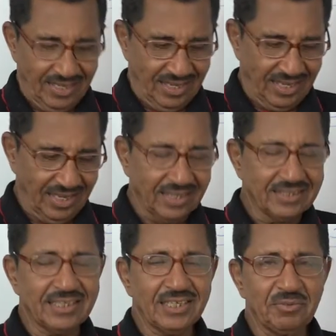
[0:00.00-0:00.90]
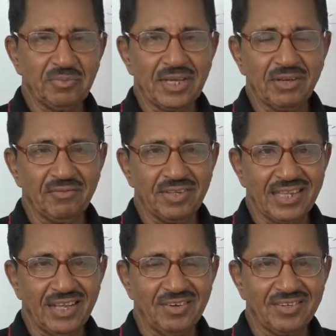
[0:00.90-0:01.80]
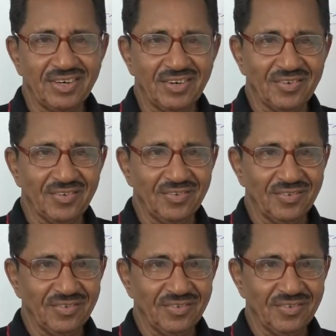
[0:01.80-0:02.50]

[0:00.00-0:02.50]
To begin with, I will tell you,